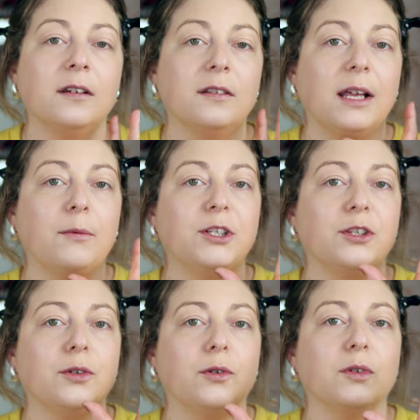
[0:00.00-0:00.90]
they would
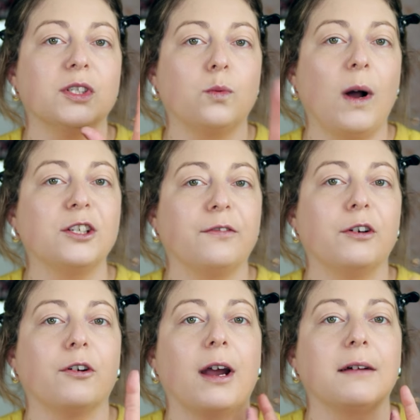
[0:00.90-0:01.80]
do swatch
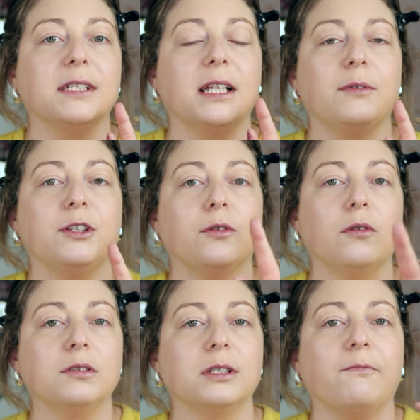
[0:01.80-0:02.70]
photographs, and they would do
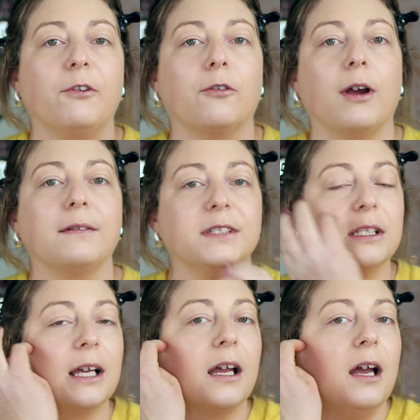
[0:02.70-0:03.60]
close-up photographs,
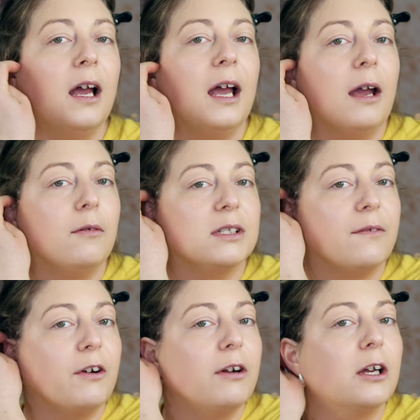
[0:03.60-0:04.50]
and like it was a
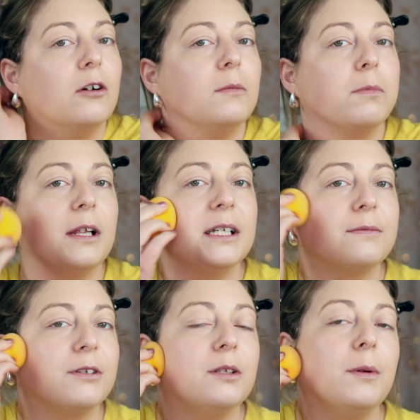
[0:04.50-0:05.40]
very good place
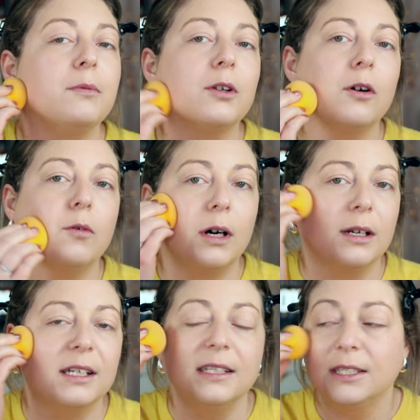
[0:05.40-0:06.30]
for you to be able to go
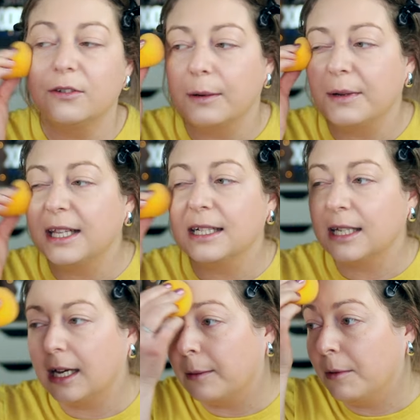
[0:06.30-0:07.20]
on Instagram at that
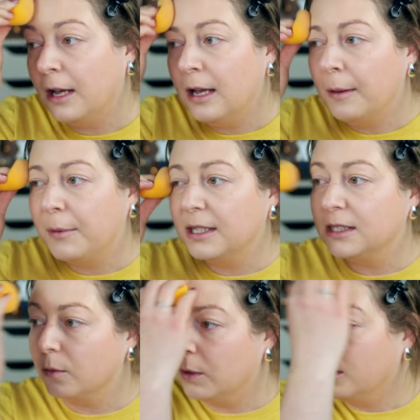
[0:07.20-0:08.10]
time, because
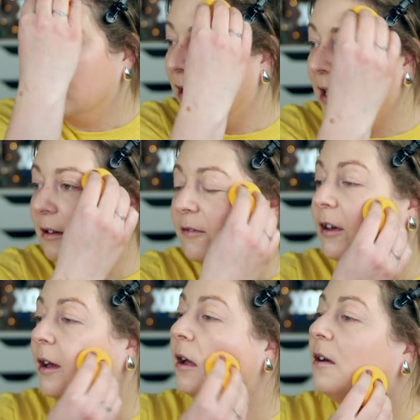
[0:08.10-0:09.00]
there weren't a lot of
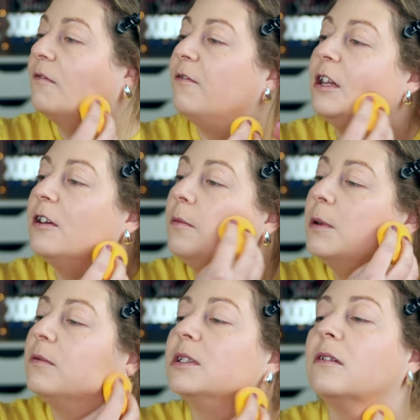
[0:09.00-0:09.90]
video,
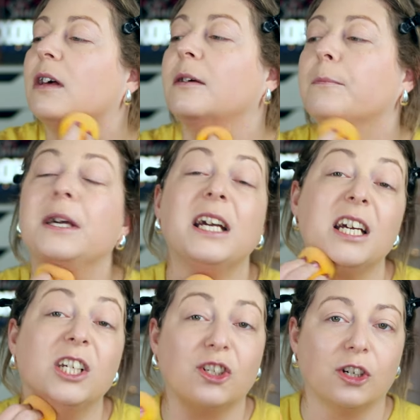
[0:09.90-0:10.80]
but it was a lot of
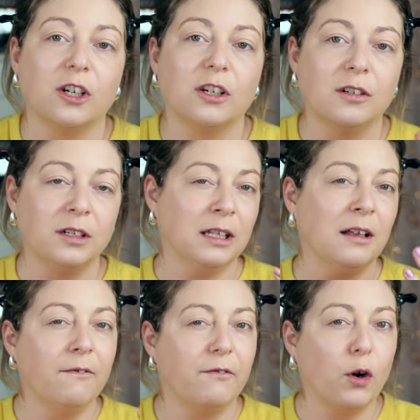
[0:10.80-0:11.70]
picture,
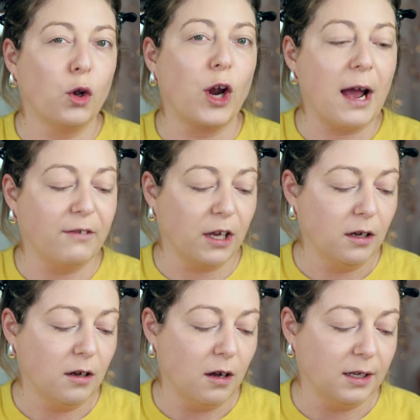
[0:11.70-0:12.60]
photographic
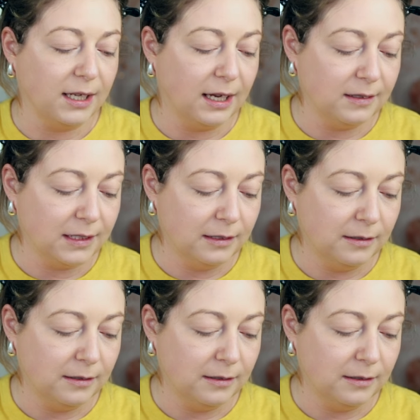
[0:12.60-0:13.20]
content.